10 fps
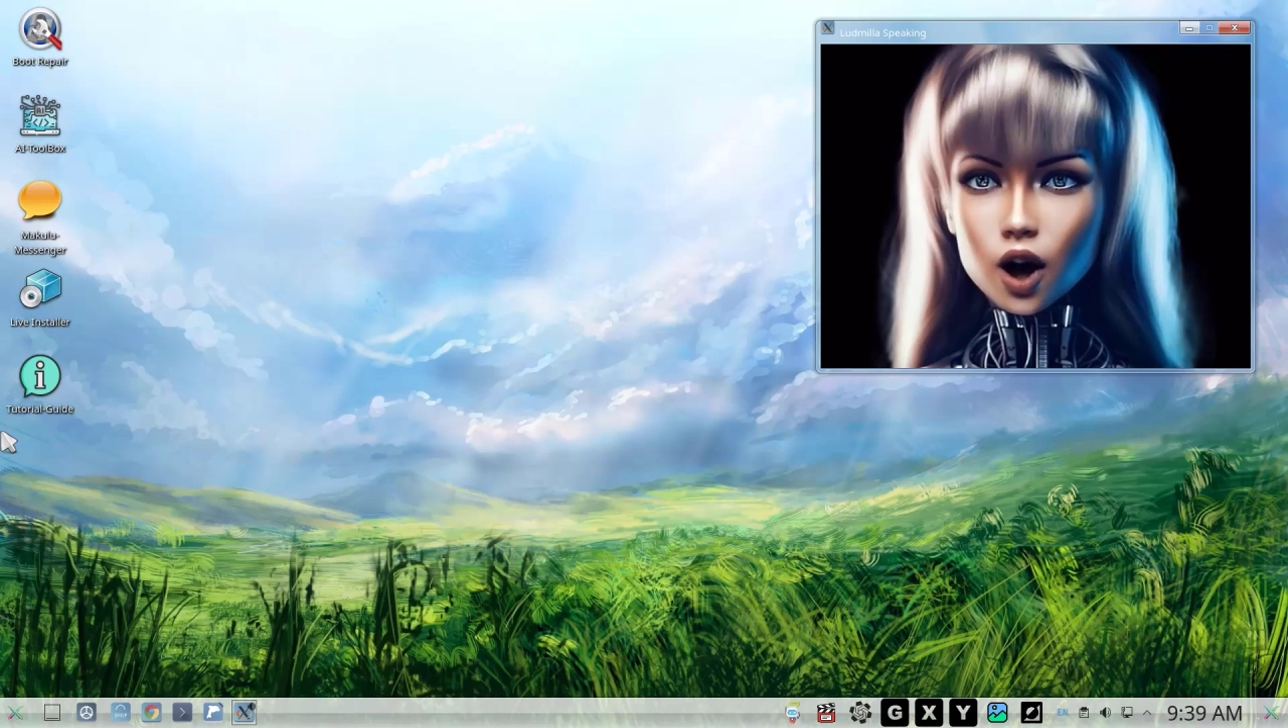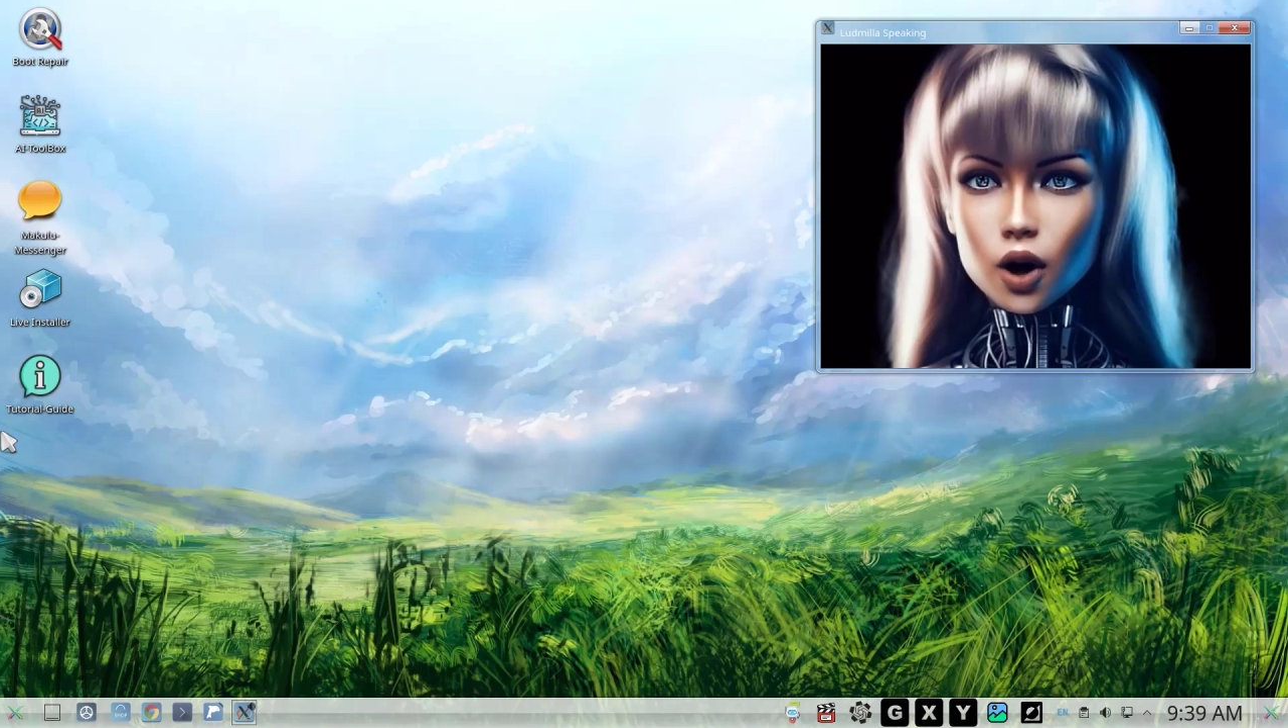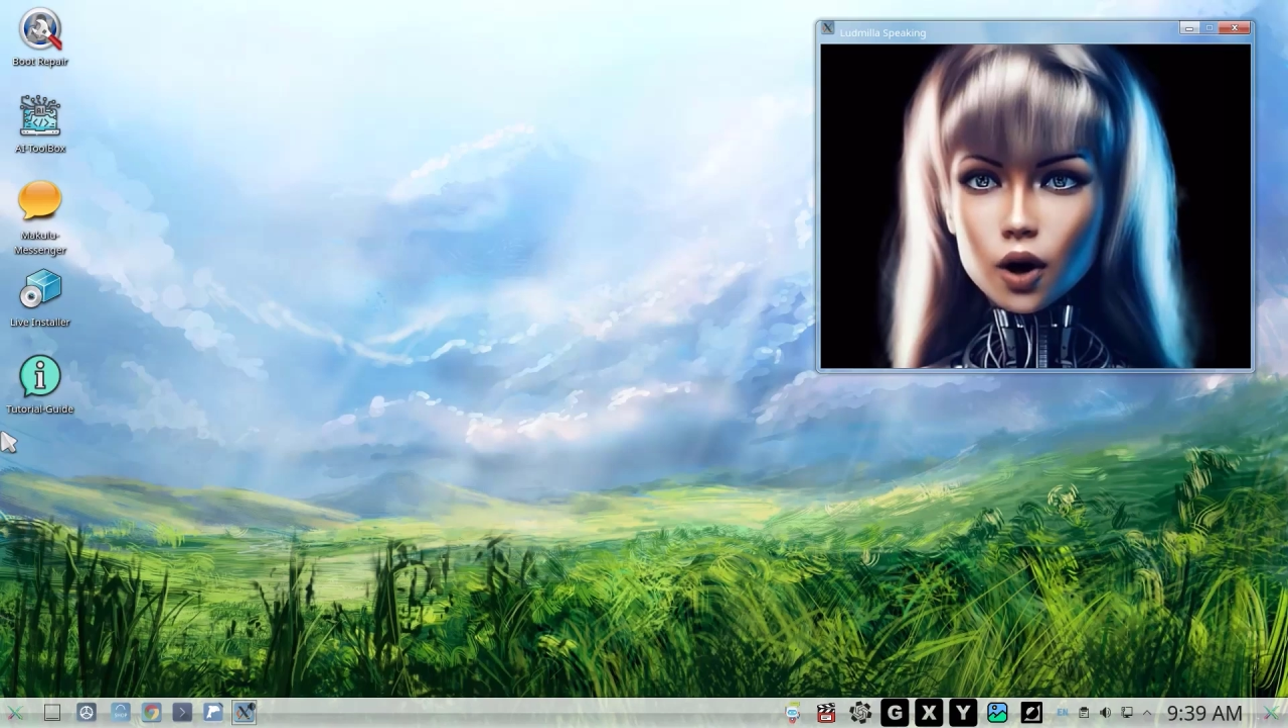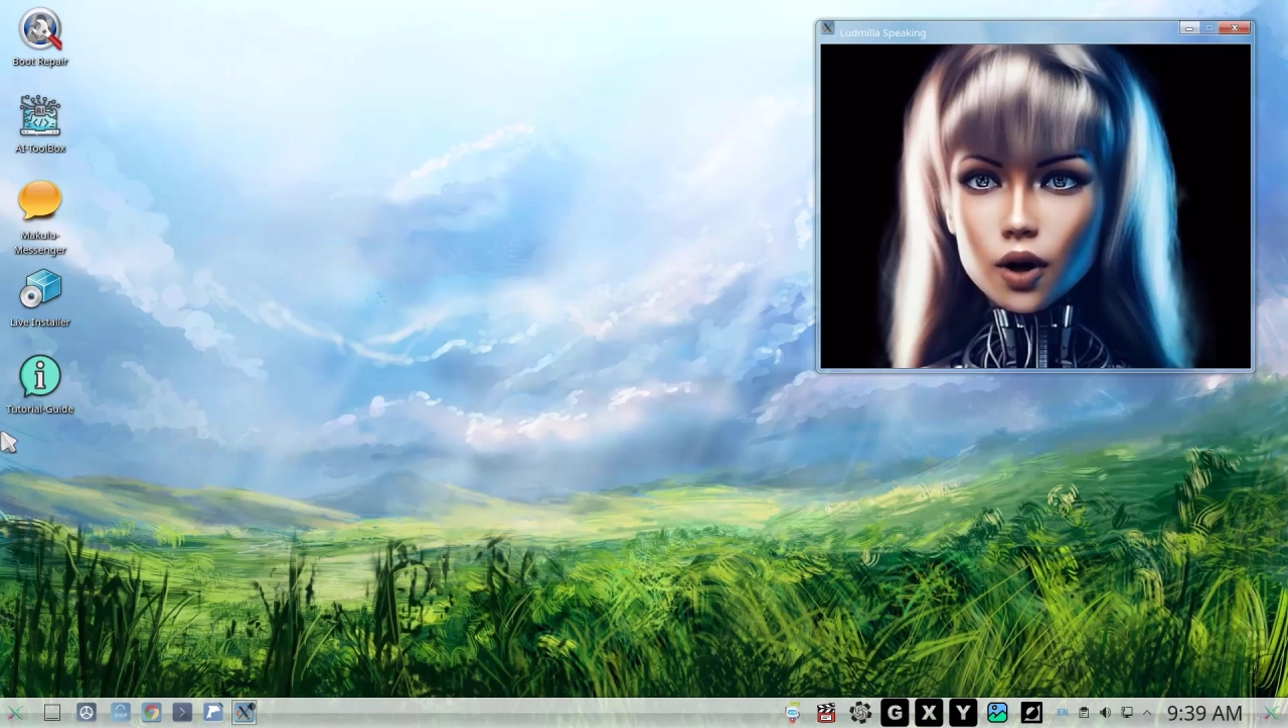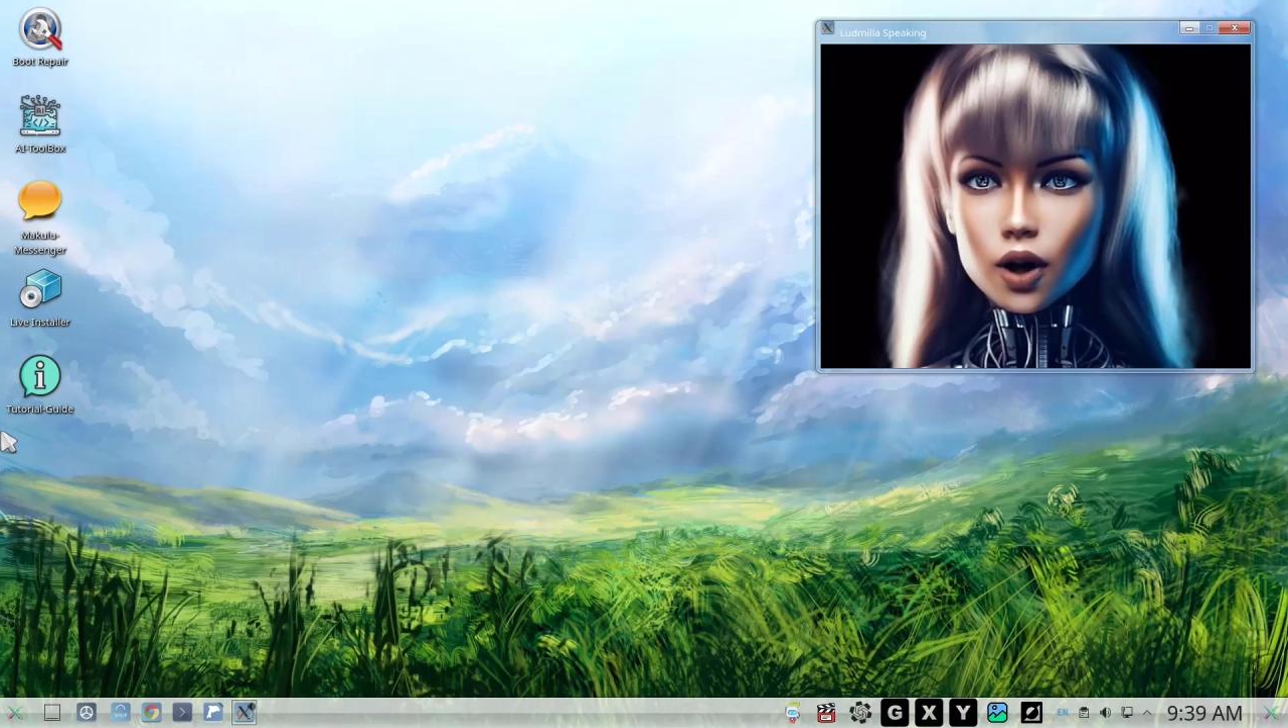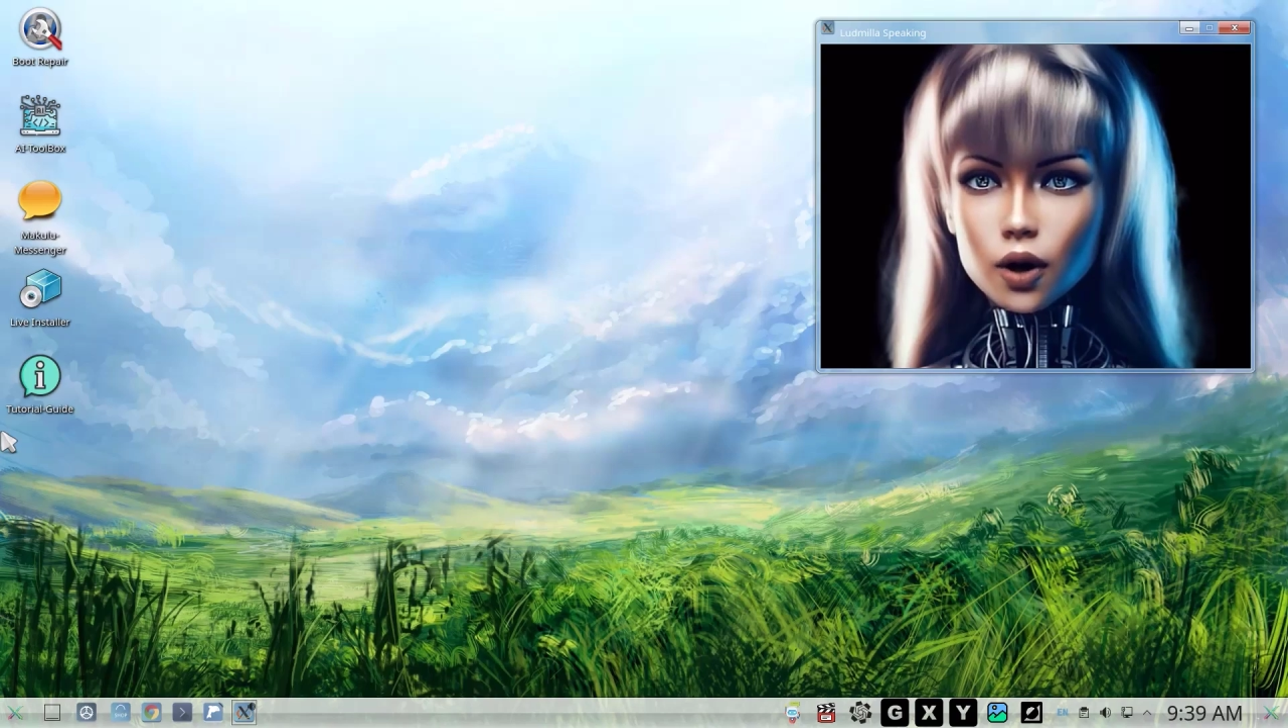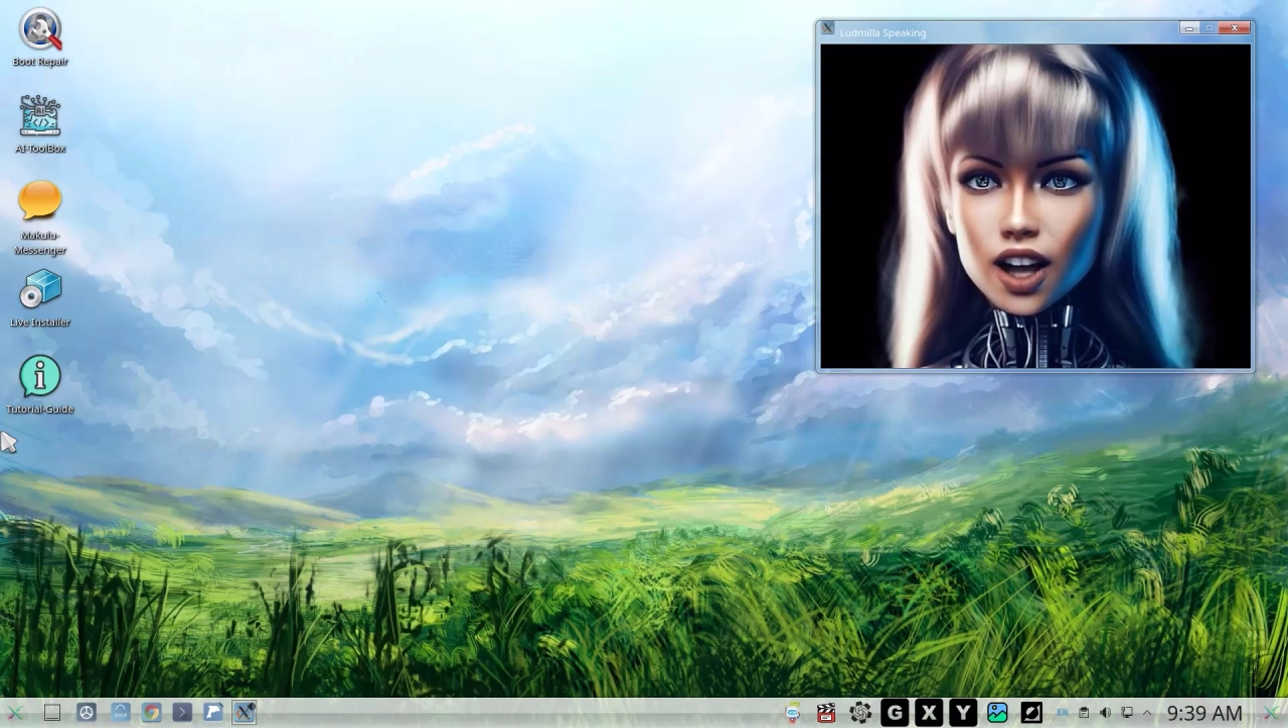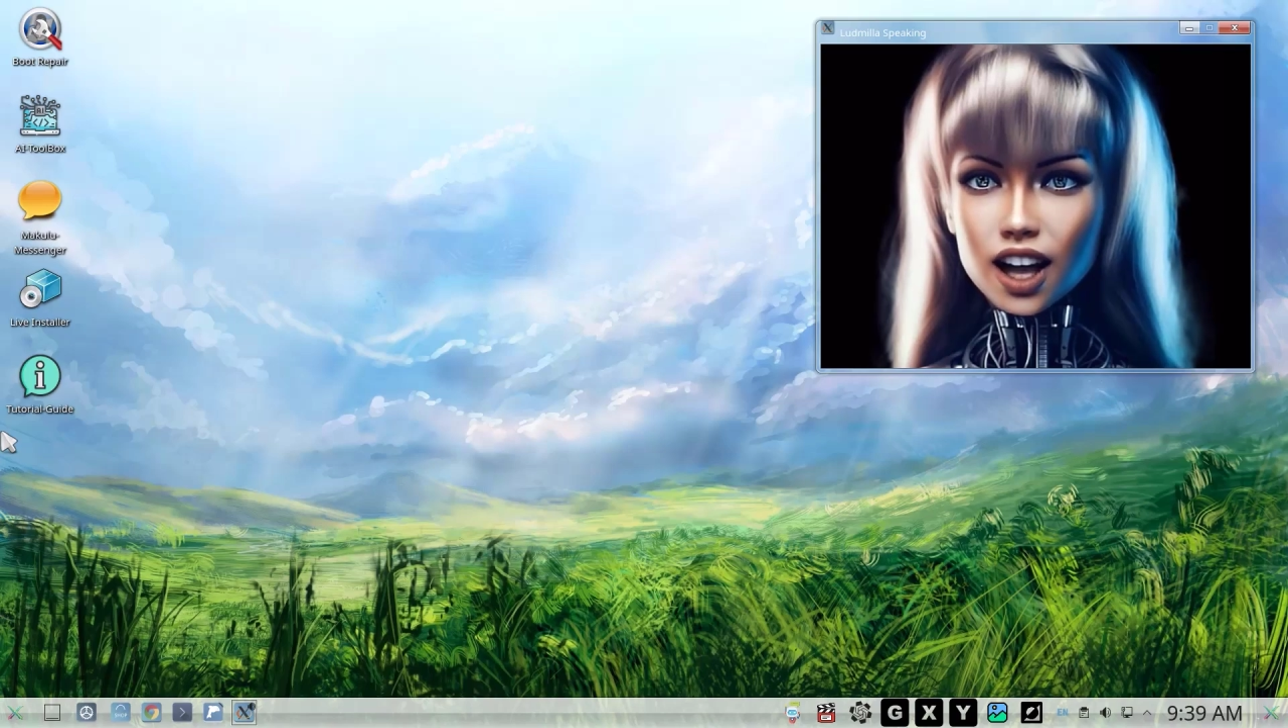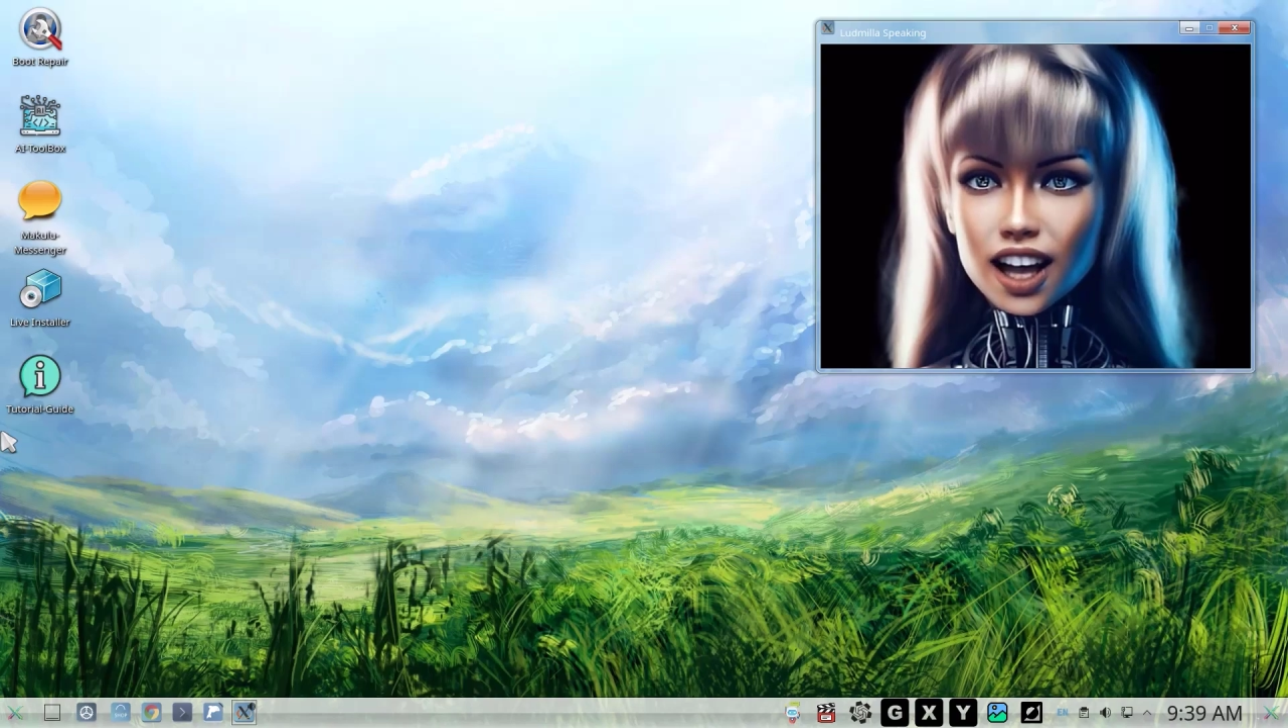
questioning their